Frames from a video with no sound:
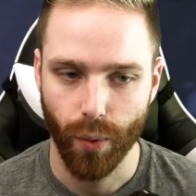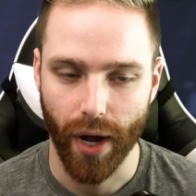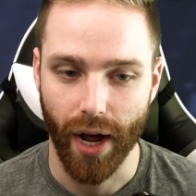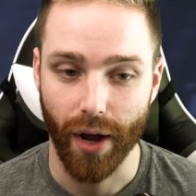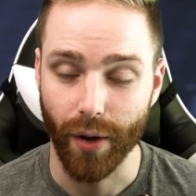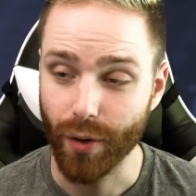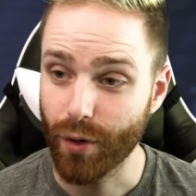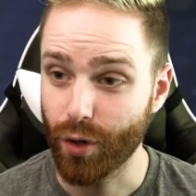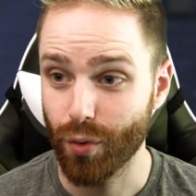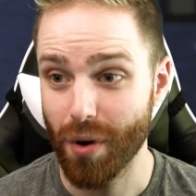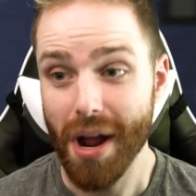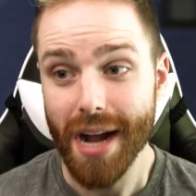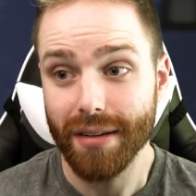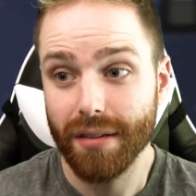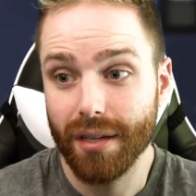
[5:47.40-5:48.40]
Well,
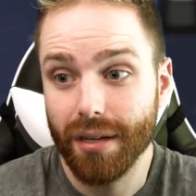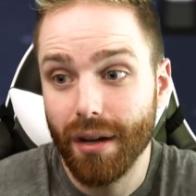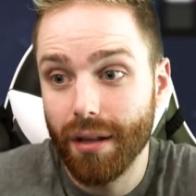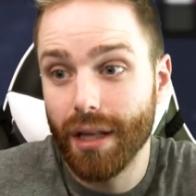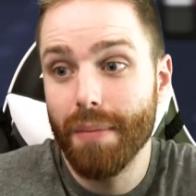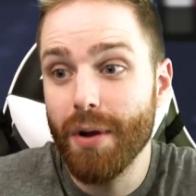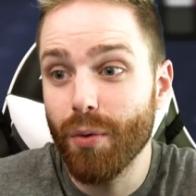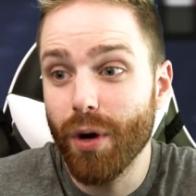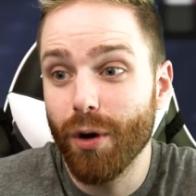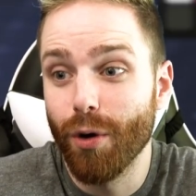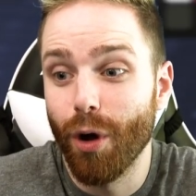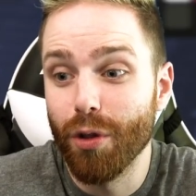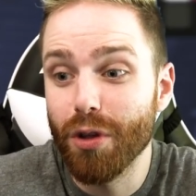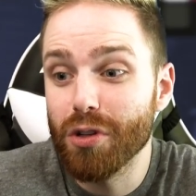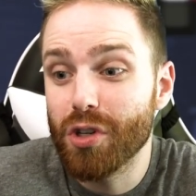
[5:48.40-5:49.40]
great. Let me
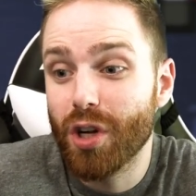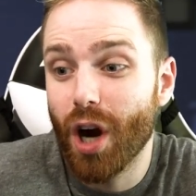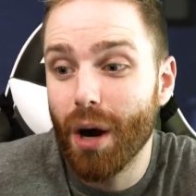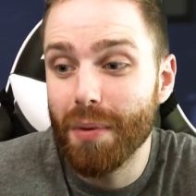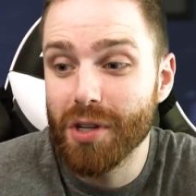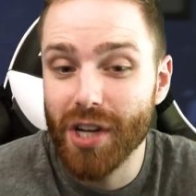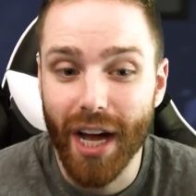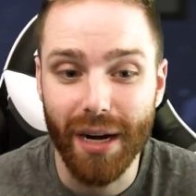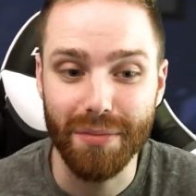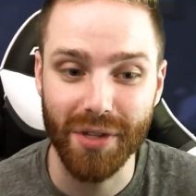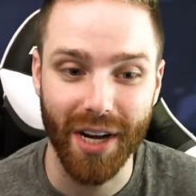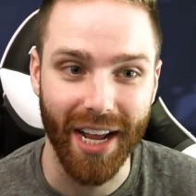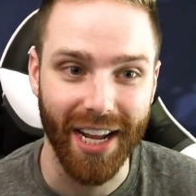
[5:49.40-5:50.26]
reroll those garbage items that